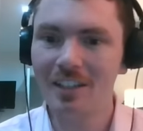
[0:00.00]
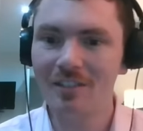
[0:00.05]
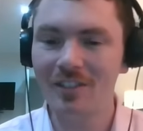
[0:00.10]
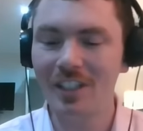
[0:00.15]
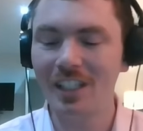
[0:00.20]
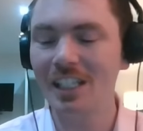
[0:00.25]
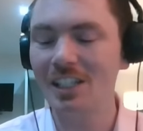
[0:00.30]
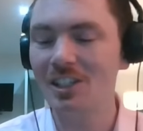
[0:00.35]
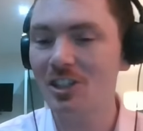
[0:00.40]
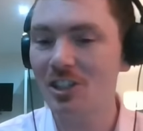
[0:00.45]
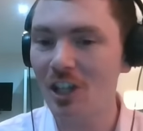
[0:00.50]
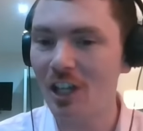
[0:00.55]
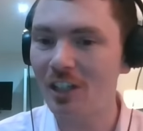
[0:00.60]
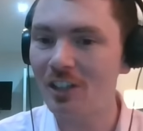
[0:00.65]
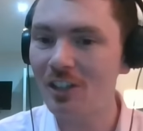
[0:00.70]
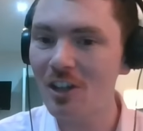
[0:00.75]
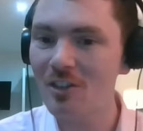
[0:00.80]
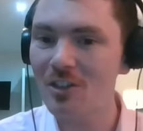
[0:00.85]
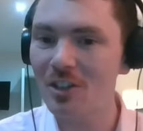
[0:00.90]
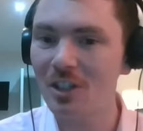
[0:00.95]
They need
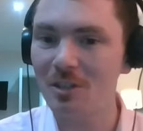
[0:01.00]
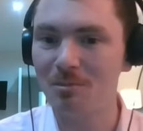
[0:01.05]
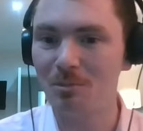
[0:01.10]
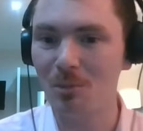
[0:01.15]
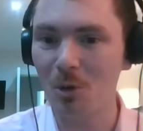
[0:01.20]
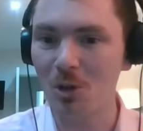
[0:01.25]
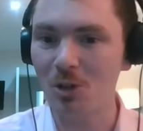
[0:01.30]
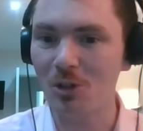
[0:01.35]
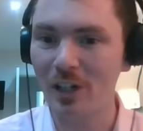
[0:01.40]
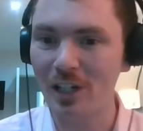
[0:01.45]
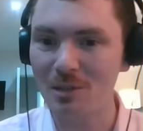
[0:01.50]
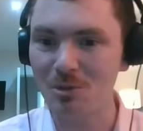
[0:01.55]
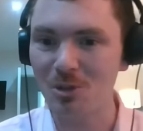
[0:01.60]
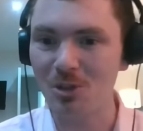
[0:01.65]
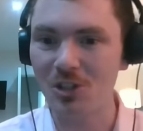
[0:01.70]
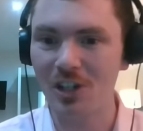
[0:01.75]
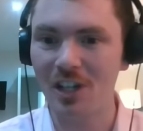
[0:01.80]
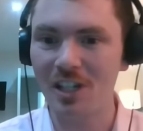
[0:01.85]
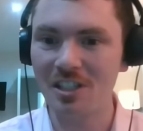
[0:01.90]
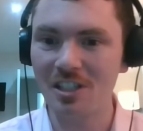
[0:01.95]
another more credible
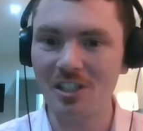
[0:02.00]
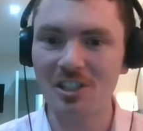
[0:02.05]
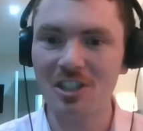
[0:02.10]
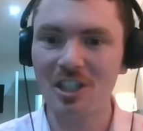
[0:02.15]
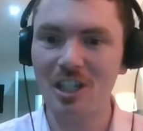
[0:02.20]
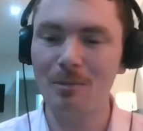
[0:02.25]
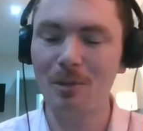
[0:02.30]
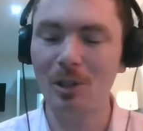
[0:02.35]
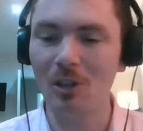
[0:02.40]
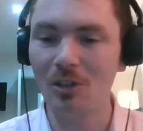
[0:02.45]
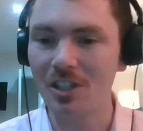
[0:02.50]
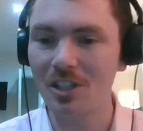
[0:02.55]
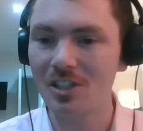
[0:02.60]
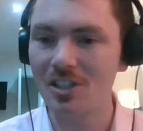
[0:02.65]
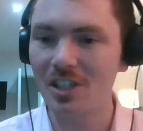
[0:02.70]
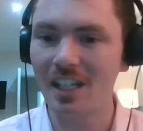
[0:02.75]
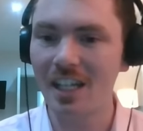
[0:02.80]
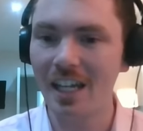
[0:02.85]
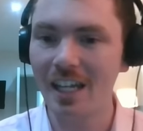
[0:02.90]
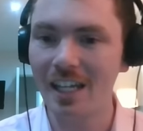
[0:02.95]
scientist to come along and
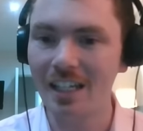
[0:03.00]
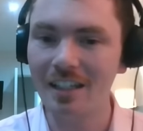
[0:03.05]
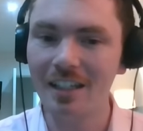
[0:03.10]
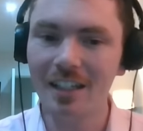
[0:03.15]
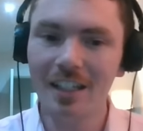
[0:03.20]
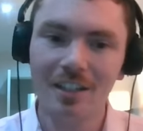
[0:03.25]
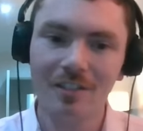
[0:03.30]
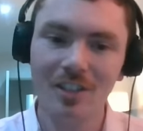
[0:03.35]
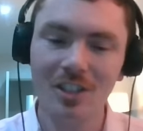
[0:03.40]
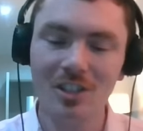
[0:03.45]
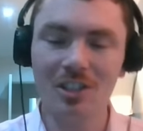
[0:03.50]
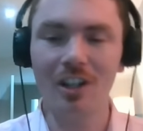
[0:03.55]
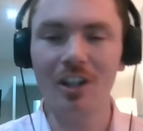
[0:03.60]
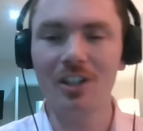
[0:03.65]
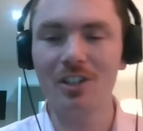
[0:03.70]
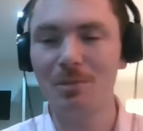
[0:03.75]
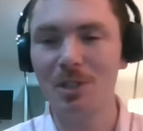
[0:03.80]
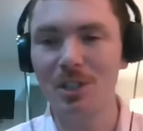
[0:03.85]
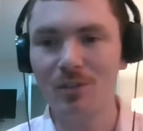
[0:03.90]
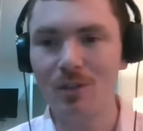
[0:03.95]
say, hey, this
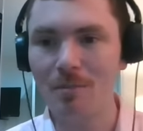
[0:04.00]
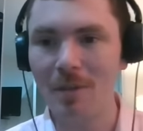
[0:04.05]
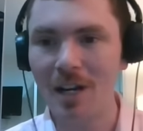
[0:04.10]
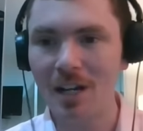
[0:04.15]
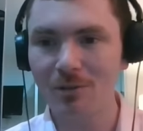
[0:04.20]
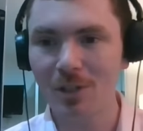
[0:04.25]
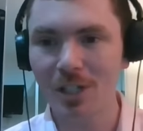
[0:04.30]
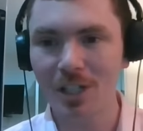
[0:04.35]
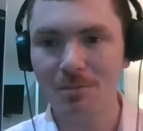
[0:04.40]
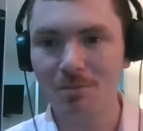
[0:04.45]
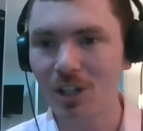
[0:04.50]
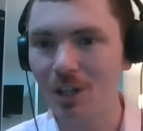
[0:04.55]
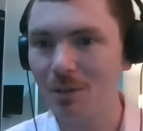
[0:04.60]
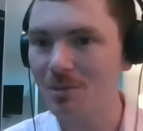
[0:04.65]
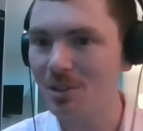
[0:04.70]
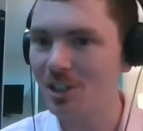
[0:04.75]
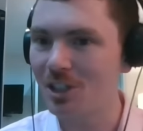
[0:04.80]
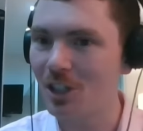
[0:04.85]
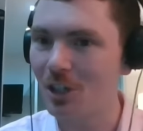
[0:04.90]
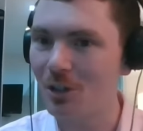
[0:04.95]
guy's a bit of a maverick, but I'm
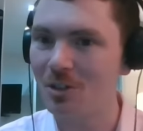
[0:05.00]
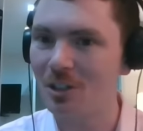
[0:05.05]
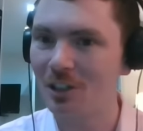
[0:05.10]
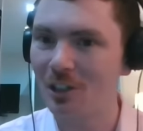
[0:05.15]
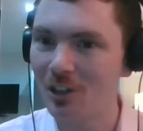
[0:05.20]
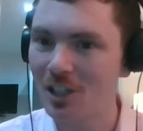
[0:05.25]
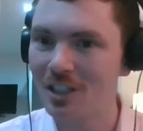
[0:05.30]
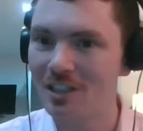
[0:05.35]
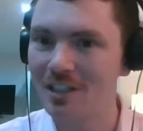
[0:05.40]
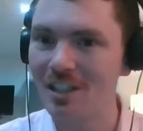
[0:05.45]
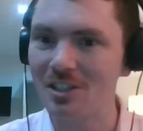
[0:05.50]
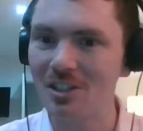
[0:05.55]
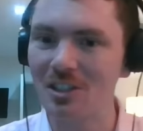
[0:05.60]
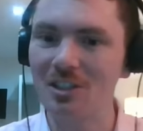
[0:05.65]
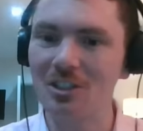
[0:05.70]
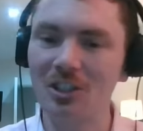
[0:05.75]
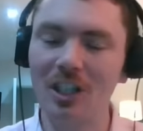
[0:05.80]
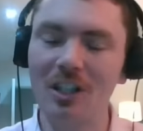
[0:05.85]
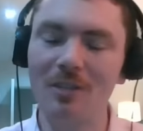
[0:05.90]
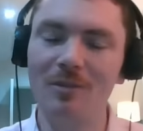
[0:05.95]
going to go and look at this
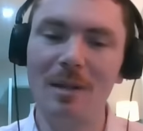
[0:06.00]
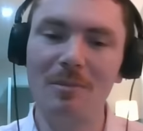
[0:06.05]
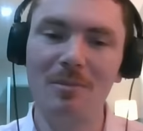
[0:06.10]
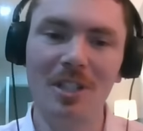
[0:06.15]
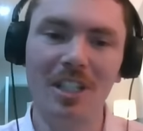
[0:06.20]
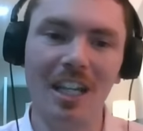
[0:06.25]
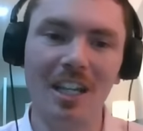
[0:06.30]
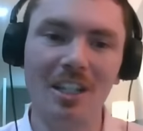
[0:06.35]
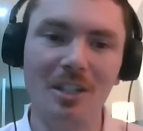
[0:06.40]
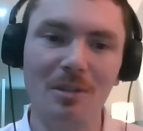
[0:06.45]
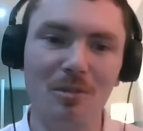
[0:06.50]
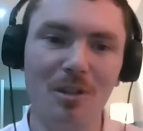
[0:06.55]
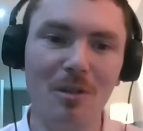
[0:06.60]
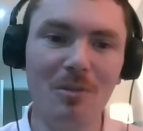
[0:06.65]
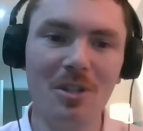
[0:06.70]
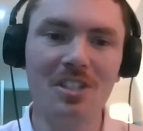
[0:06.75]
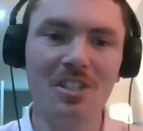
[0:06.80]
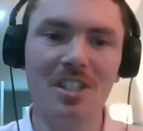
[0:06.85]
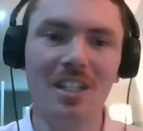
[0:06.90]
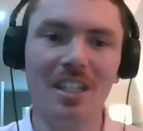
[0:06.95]
and try and replicate it. But when
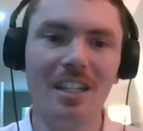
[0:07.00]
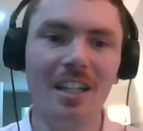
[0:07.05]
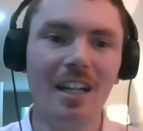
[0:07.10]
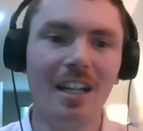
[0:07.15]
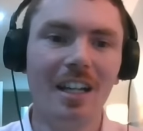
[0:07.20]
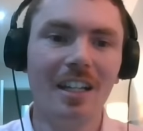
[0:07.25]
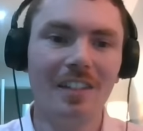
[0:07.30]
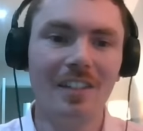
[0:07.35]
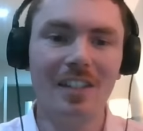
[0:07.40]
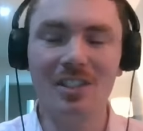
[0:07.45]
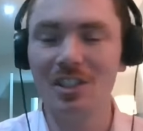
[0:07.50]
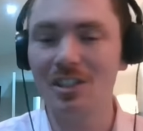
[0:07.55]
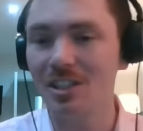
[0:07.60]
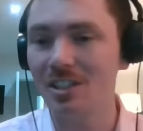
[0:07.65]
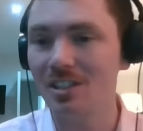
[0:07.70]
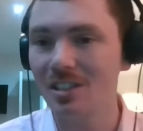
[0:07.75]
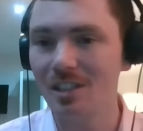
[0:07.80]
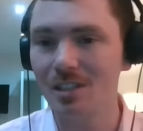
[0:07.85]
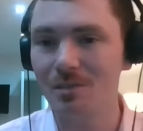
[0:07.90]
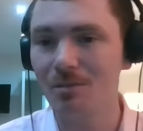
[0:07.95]
we see these are
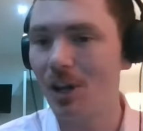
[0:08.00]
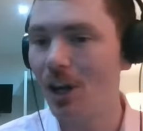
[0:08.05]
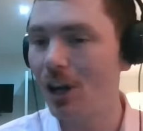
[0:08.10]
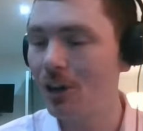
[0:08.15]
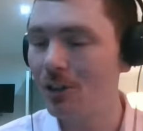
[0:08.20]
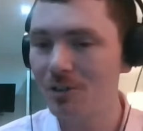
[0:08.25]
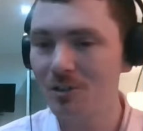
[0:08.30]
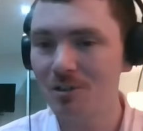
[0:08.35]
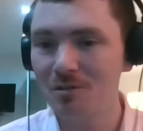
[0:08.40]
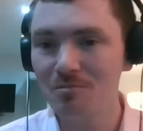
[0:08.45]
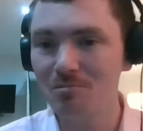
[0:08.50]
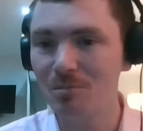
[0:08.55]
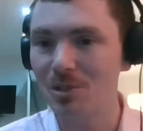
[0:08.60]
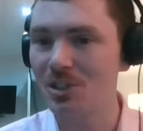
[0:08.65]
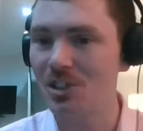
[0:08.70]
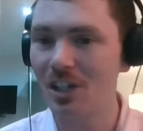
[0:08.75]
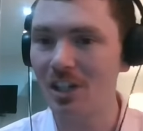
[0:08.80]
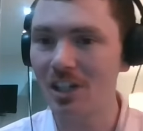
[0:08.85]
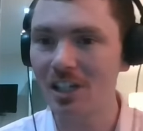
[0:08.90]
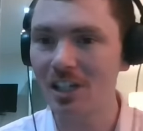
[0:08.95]
just his own
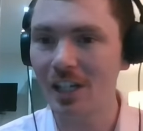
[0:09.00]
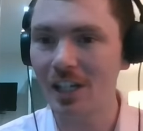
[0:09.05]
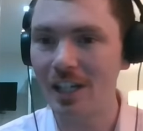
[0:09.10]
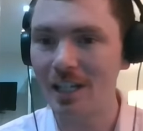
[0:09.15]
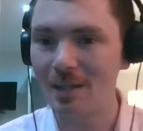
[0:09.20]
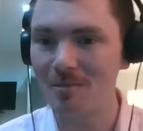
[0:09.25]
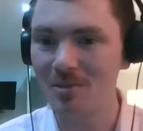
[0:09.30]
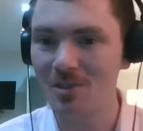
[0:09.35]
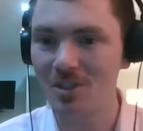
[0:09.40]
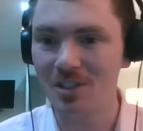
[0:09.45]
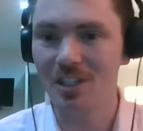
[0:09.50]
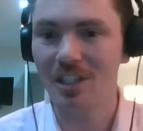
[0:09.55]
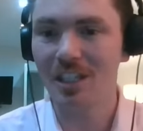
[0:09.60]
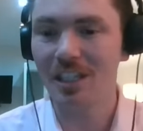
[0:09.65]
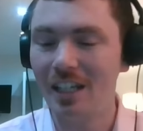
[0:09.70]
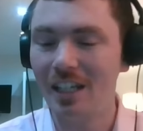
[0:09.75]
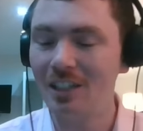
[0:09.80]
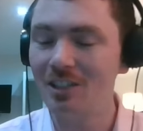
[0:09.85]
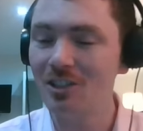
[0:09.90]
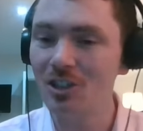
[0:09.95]
bizarre claims
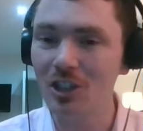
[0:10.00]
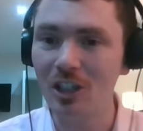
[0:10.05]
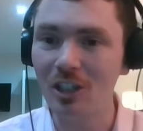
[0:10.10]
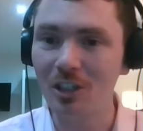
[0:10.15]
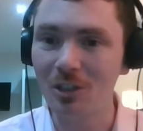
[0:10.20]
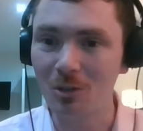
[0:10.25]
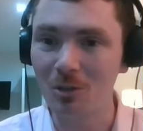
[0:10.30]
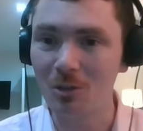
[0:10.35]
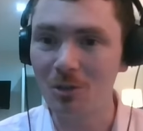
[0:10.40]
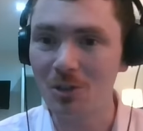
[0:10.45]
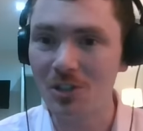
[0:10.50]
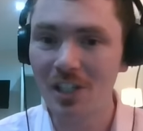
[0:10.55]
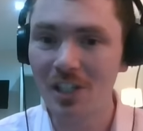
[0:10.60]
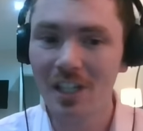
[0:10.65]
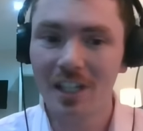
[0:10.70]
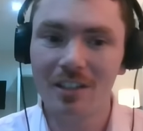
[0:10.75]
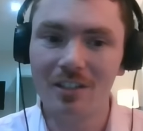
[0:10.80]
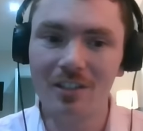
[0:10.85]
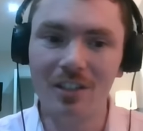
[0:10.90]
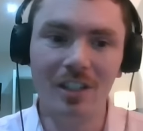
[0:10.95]
in journals
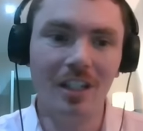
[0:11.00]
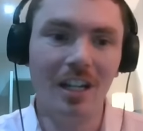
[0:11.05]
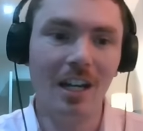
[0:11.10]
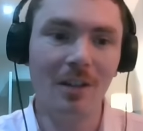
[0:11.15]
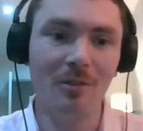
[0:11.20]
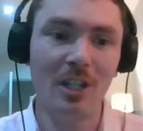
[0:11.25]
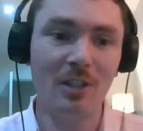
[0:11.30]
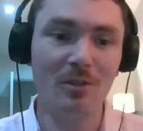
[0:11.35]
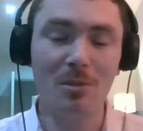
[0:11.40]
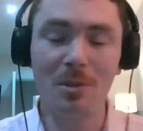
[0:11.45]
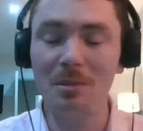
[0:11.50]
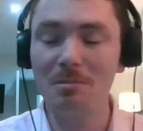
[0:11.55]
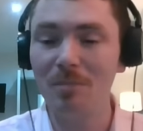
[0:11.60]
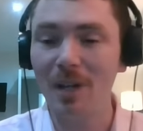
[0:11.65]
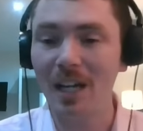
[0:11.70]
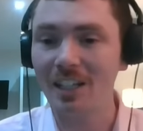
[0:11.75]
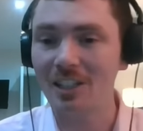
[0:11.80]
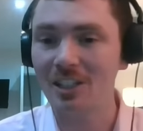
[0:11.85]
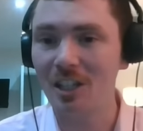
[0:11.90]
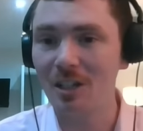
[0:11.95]
that have never been
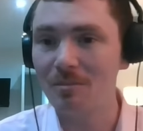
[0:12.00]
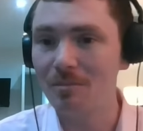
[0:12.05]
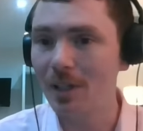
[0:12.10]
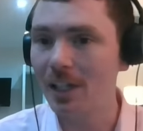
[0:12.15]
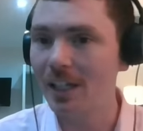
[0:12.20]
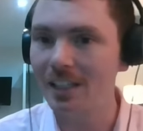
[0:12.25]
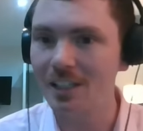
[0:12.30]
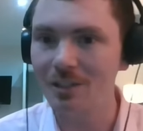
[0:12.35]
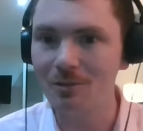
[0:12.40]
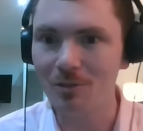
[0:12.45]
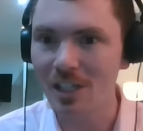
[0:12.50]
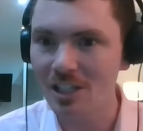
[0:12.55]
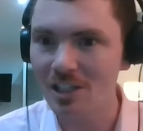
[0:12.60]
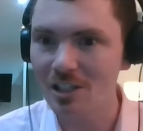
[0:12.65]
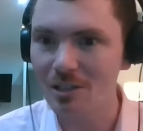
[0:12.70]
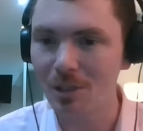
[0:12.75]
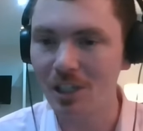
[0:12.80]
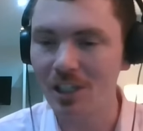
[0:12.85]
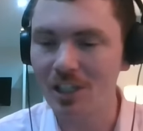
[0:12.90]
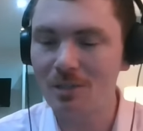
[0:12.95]
backed up by any
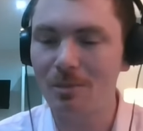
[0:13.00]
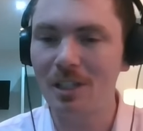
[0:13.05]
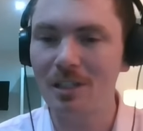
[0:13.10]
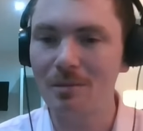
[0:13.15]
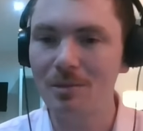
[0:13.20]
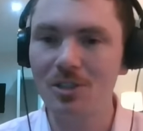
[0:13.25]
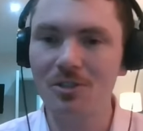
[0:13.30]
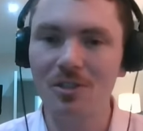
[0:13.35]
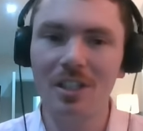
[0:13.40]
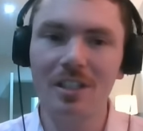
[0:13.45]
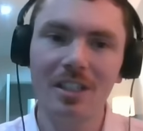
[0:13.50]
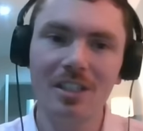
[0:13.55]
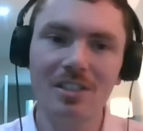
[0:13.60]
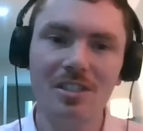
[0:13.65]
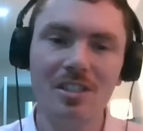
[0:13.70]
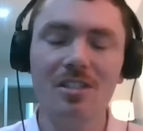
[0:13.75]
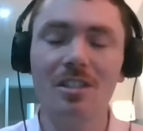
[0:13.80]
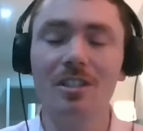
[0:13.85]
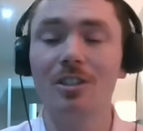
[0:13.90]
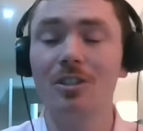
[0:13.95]
reasonable experiments, right, this
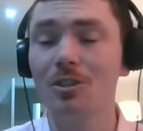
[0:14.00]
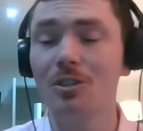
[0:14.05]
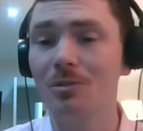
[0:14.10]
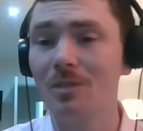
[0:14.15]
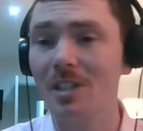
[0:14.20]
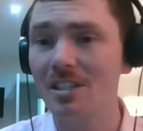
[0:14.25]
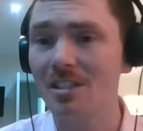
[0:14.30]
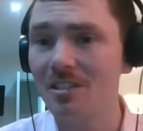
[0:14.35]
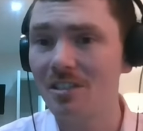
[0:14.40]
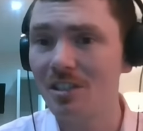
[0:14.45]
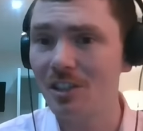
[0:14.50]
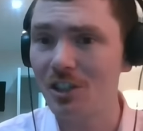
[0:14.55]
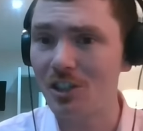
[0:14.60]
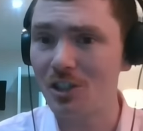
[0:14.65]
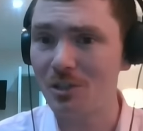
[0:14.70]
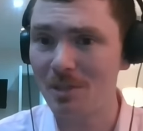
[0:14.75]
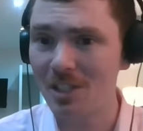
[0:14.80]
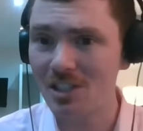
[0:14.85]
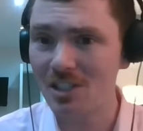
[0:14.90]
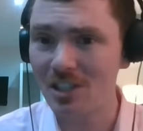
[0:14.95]
is a good reason to
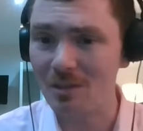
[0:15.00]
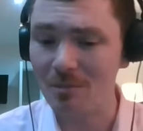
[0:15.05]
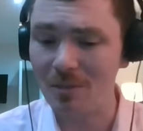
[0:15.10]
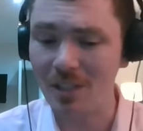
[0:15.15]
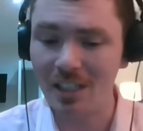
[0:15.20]
dismiss him.